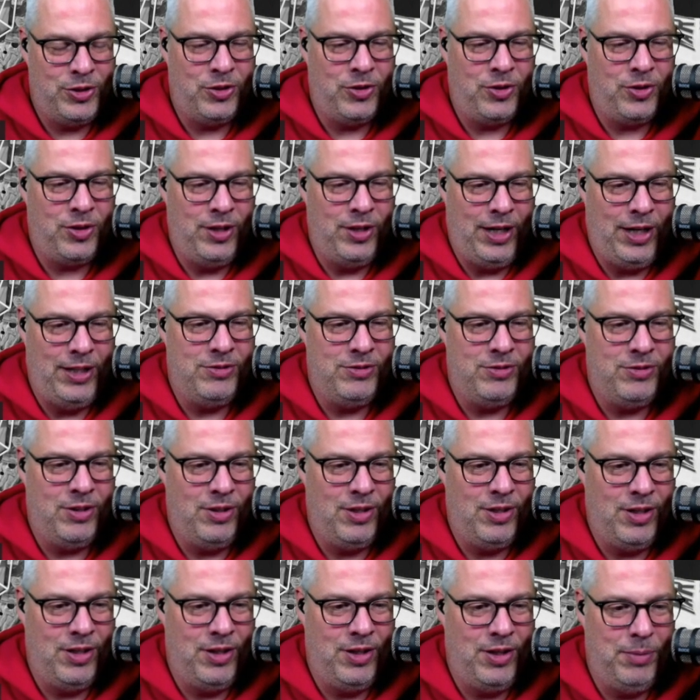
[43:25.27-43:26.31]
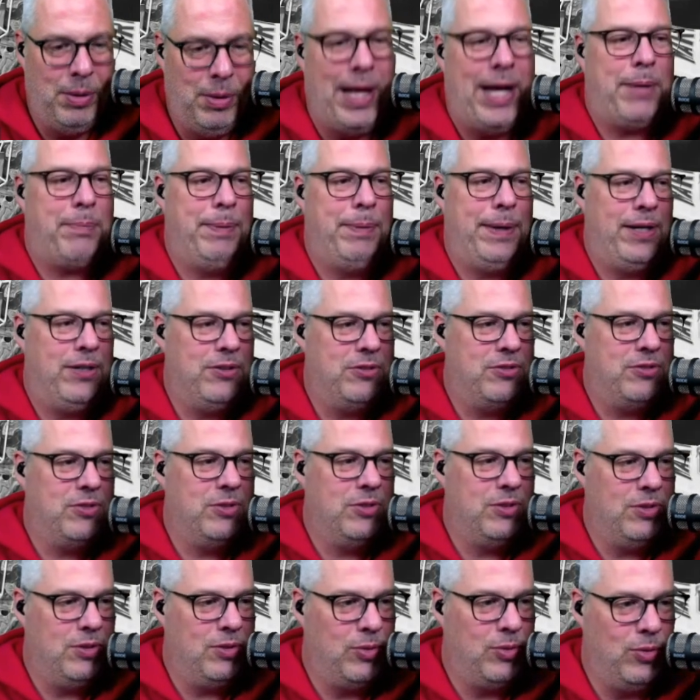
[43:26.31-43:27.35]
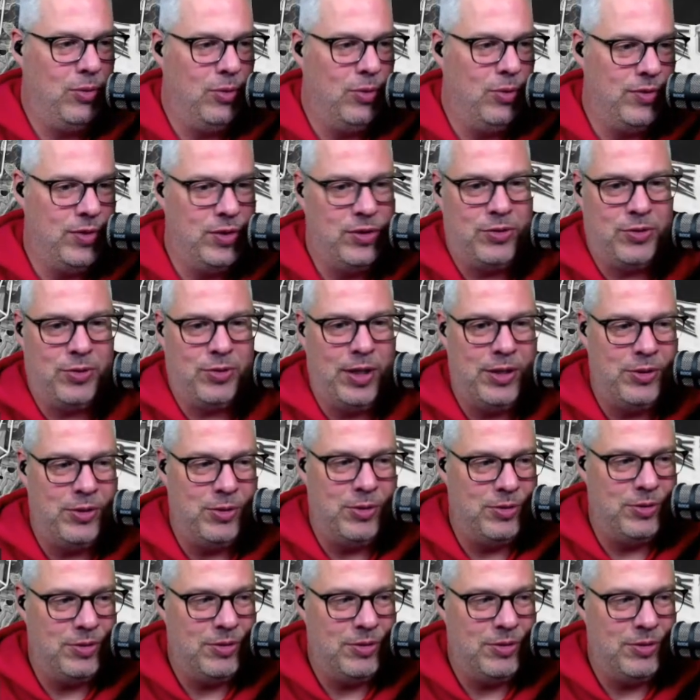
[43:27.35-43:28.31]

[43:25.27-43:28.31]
thoughts on the black pedestal reverse retros?